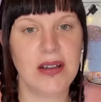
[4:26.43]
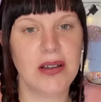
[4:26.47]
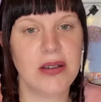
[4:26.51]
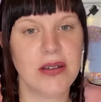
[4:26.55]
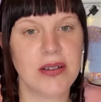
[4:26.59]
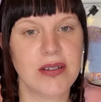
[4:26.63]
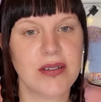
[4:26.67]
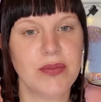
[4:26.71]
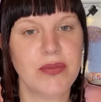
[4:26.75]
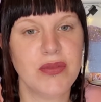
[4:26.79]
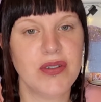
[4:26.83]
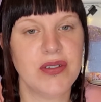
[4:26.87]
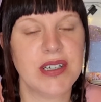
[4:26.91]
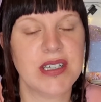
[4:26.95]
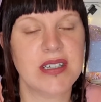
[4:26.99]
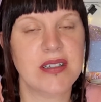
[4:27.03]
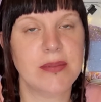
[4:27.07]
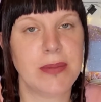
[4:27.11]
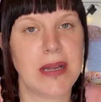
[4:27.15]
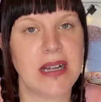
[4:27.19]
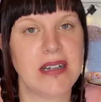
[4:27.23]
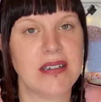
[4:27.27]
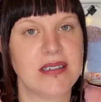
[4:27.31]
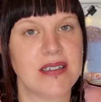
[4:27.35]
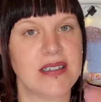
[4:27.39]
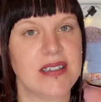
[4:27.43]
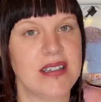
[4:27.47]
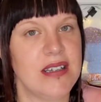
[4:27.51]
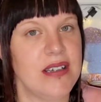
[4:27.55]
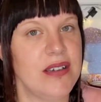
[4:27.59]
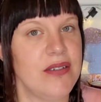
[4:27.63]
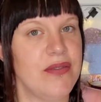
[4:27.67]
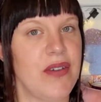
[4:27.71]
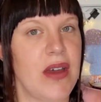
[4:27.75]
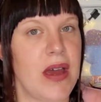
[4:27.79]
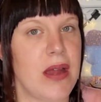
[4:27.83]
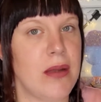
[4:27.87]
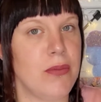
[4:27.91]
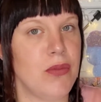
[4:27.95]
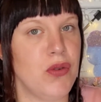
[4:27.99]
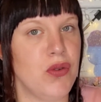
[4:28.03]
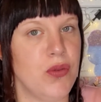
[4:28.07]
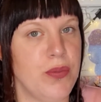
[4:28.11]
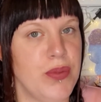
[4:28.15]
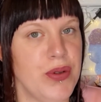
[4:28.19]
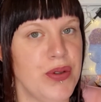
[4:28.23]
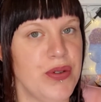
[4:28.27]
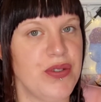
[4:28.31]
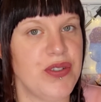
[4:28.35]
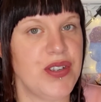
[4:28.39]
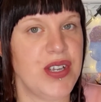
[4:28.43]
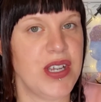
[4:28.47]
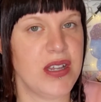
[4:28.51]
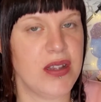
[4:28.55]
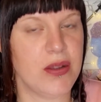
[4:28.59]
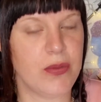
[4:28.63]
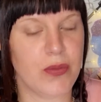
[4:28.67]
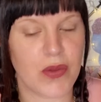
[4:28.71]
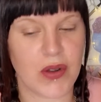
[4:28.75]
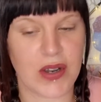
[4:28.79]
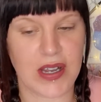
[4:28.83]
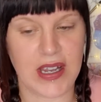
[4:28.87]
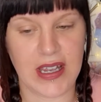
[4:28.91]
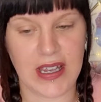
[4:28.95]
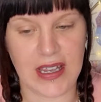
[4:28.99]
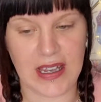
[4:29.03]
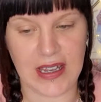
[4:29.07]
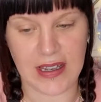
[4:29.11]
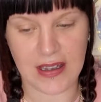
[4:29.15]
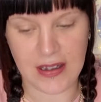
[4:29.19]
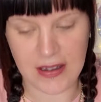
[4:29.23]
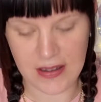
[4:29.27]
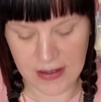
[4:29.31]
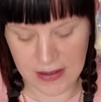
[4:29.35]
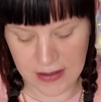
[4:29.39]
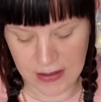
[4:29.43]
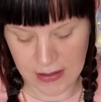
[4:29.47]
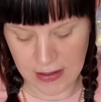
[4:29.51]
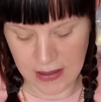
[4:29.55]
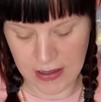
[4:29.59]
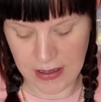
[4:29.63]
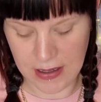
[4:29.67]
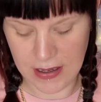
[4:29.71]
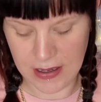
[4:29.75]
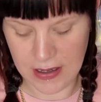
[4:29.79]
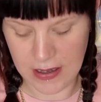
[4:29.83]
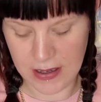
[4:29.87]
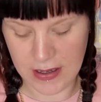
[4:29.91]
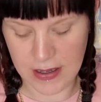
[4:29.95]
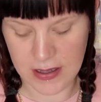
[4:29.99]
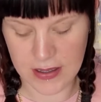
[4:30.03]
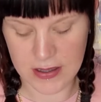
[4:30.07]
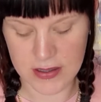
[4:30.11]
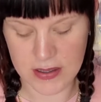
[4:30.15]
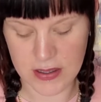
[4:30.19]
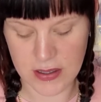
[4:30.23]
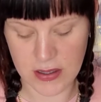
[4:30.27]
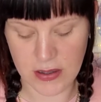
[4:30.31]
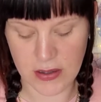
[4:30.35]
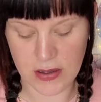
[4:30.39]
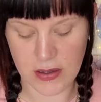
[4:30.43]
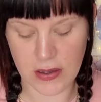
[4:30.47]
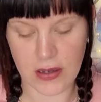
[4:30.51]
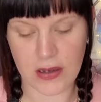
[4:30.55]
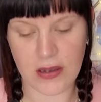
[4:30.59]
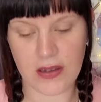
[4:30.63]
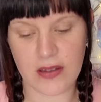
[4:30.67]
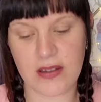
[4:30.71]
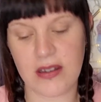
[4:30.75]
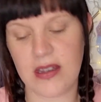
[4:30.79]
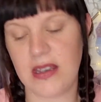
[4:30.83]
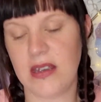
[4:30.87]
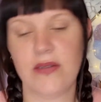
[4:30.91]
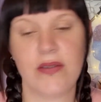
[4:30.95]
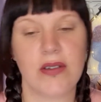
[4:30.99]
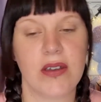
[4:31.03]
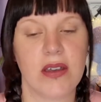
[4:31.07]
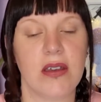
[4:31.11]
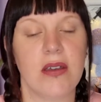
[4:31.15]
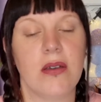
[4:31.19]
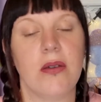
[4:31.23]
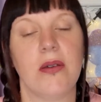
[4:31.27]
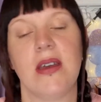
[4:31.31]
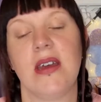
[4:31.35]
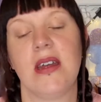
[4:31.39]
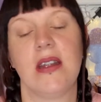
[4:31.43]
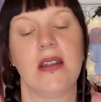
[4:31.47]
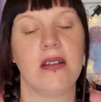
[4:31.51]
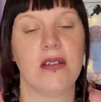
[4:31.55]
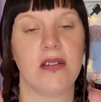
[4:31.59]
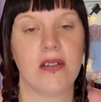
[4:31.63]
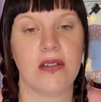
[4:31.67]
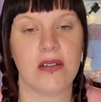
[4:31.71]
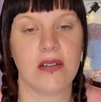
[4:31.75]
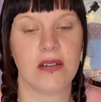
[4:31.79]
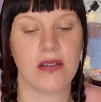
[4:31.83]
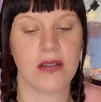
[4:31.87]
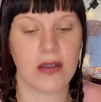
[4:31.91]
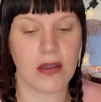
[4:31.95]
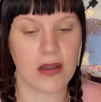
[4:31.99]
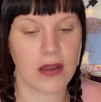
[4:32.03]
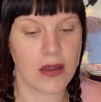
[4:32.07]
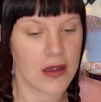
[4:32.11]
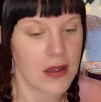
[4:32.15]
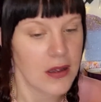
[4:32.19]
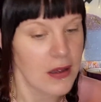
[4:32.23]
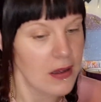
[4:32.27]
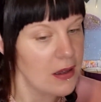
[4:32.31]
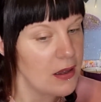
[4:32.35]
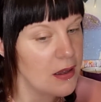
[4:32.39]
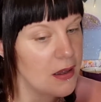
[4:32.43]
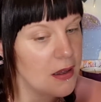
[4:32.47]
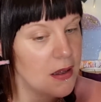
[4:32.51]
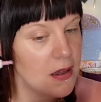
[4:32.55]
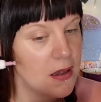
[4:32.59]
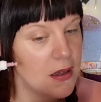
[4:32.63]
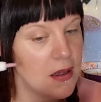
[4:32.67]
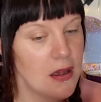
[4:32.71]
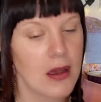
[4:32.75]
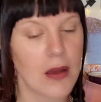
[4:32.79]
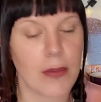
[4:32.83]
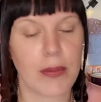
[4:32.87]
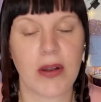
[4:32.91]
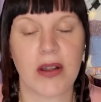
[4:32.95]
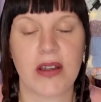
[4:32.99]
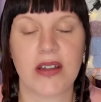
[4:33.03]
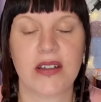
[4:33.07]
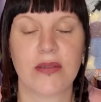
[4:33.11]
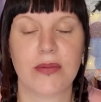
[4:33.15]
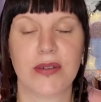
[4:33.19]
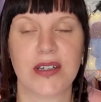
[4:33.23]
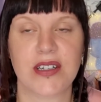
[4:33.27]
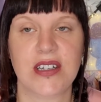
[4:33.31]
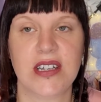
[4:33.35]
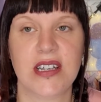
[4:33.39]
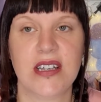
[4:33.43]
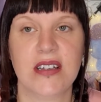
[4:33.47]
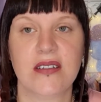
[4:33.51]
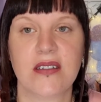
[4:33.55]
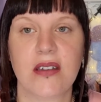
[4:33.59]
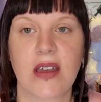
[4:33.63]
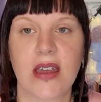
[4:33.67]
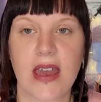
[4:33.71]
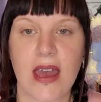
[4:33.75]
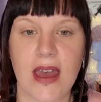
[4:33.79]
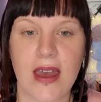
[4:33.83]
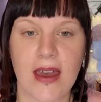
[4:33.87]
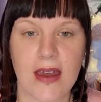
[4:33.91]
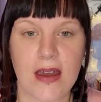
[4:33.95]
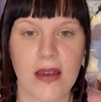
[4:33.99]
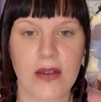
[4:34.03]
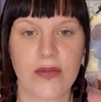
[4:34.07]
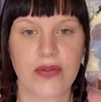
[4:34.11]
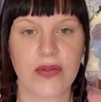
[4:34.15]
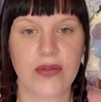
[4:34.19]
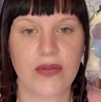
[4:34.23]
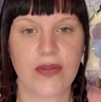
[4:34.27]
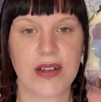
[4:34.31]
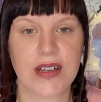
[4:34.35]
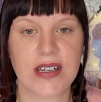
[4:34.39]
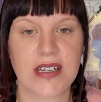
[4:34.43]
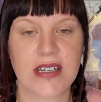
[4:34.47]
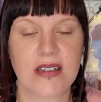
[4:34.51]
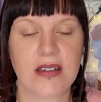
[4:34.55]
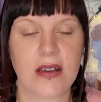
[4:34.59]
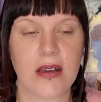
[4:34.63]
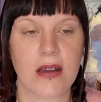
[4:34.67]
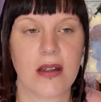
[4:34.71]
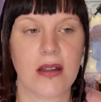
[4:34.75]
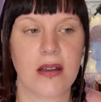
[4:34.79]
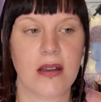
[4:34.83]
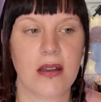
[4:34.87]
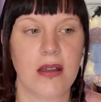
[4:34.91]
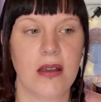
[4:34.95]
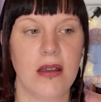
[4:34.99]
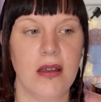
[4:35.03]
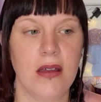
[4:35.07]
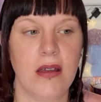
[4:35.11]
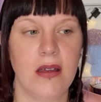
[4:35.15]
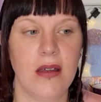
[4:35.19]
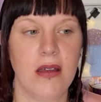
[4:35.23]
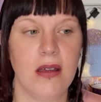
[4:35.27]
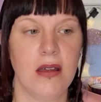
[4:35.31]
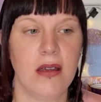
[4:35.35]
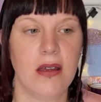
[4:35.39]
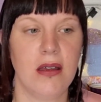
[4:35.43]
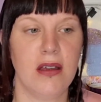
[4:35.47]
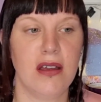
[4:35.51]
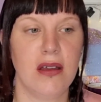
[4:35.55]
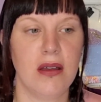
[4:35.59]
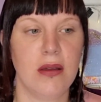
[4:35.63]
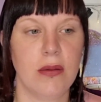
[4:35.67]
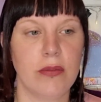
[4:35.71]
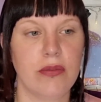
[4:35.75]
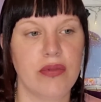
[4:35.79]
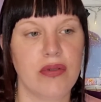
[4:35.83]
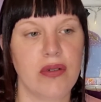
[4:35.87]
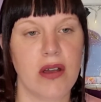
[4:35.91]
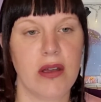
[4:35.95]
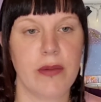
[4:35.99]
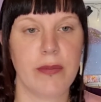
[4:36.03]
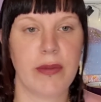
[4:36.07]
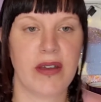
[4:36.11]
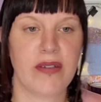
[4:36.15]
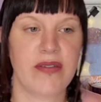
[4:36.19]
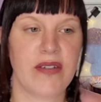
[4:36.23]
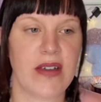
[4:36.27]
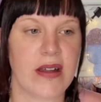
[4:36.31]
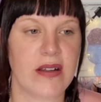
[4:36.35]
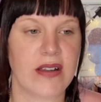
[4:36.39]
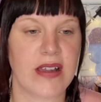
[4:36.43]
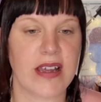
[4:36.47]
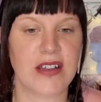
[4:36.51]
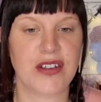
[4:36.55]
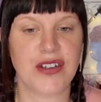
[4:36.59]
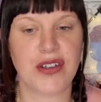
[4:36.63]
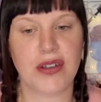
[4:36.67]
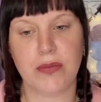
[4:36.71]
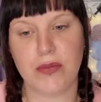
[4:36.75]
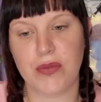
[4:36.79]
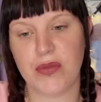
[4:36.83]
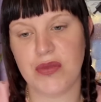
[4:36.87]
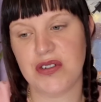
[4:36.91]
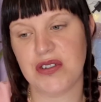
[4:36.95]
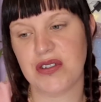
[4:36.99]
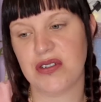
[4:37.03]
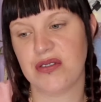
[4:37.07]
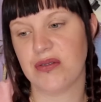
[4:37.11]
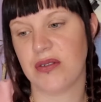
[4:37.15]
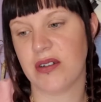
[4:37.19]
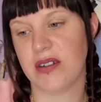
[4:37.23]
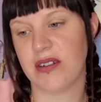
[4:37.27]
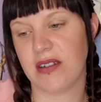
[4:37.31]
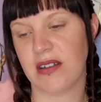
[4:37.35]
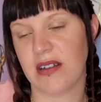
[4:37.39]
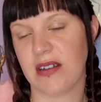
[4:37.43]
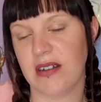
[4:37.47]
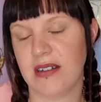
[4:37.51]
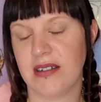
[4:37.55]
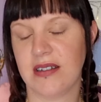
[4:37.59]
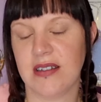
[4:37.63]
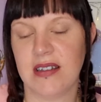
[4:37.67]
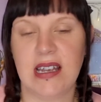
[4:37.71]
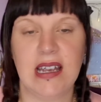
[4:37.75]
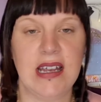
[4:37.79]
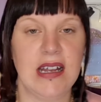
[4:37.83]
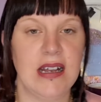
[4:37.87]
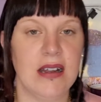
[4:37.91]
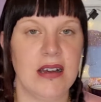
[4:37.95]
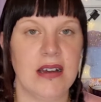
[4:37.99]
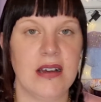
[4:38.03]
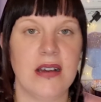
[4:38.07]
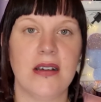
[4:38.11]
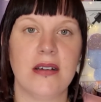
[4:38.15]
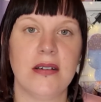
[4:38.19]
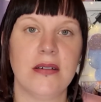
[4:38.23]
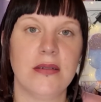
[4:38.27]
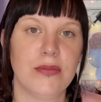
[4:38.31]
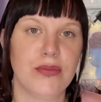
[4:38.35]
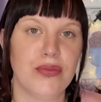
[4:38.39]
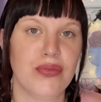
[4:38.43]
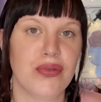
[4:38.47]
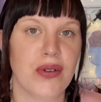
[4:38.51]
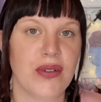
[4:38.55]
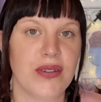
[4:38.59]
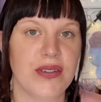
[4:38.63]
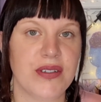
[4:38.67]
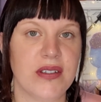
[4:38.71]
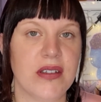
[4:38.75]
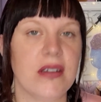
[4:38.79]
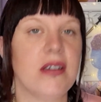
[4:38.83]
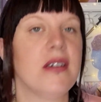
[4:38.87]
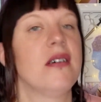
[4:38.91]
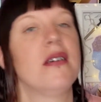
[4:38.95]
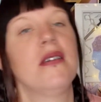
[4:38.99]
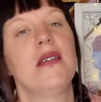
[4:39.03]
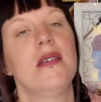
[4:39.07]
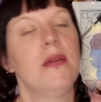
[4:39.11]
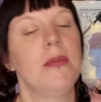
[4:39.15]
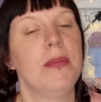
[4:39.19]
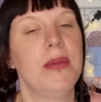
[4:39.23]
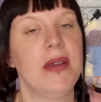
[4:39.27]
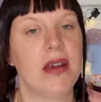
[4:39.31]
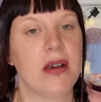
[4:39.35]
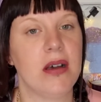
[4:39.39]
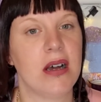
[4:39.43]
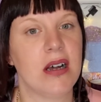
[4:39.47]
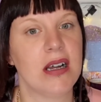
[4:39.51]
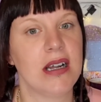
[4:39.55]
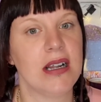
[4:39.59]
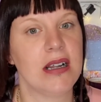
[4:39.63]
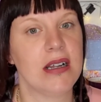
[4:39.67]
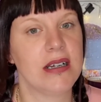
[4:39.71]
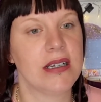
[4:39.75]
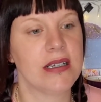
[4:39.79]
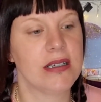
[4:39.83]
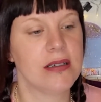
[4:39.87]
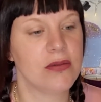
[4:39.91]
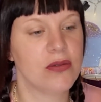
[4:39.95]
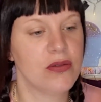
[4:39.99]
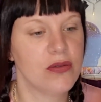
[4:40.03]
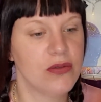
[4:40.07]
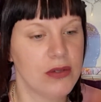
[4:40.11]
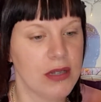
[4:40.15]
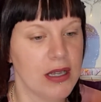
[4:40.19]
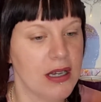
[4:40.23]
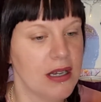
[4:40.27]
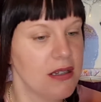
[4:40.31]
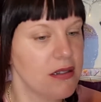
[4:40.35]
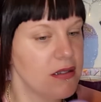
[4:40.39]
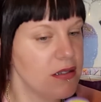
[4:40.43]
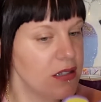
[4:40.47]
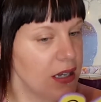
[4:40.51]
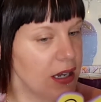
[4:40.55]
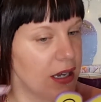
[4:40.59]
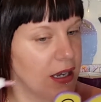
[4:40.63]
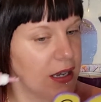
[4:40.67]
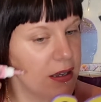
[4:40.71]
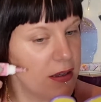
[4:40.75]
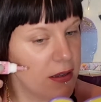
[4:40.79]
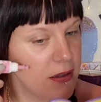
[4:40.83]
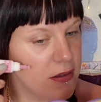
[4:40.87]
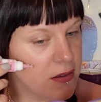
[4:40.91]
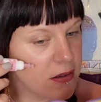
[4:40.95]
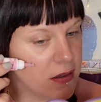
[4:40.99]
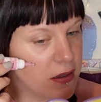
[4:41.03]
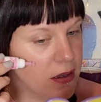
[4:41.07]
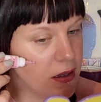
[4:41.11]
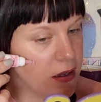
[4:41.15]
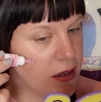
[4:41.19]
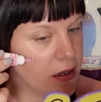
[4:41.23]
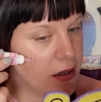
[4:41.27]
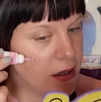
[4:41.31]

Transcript: looks more expensive and more bougie than what it is. So I'm gonna see if I can go ahead and just apply it to my cheeks. I have already done primer, foundation, moisturizer, concealer, bronzer, a bit of highlight, all that jazz.